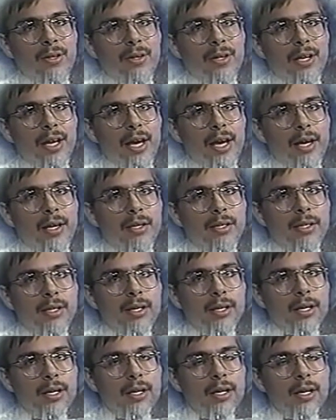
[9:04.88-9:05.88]
to look at.
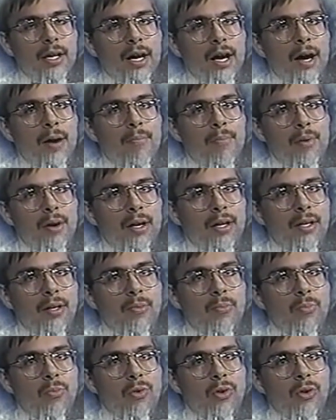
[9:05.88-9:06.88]
Among
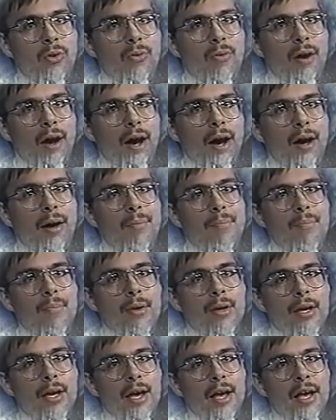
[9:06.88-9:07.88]
them were
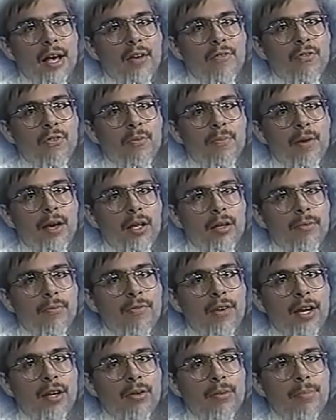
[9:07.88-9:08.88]
Alfred
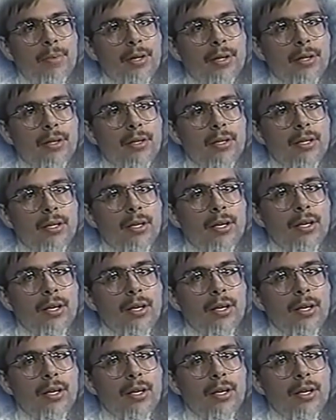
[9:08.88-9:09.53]
Vanderbilt,